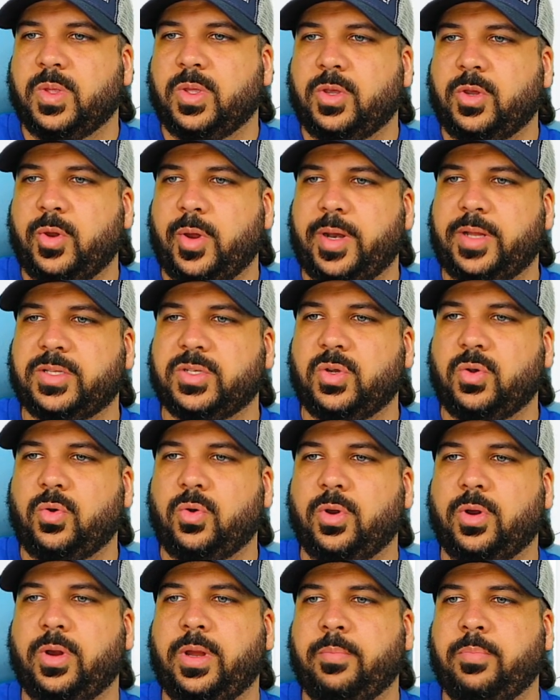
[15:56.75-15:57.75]
credit
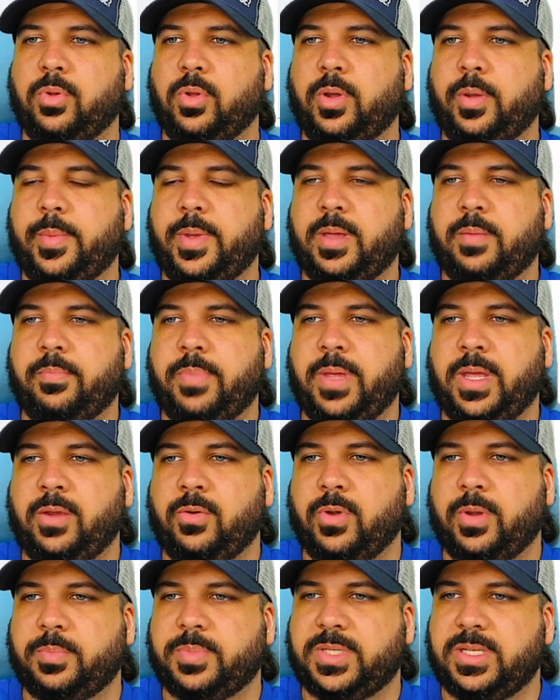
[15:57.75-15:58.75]
score, employment,
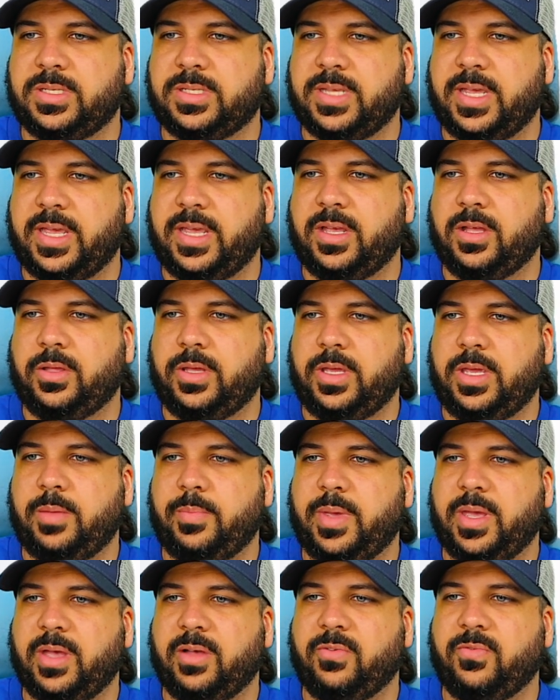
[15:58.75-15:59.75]
bankruptcy, sale,
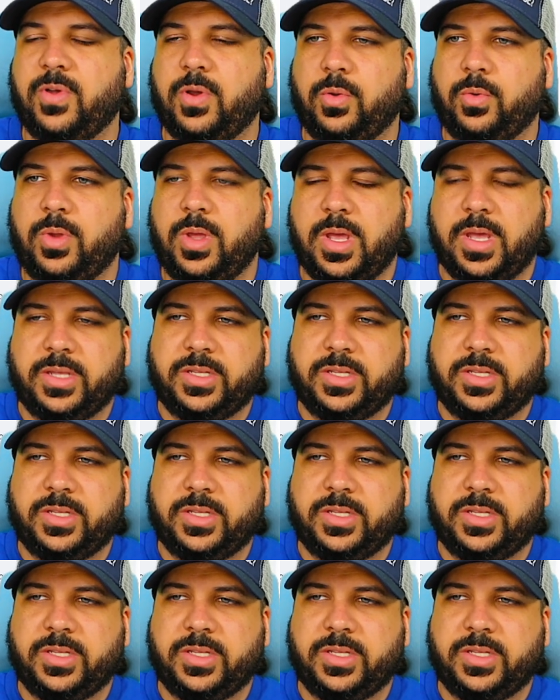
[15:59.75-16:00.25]
email, phone.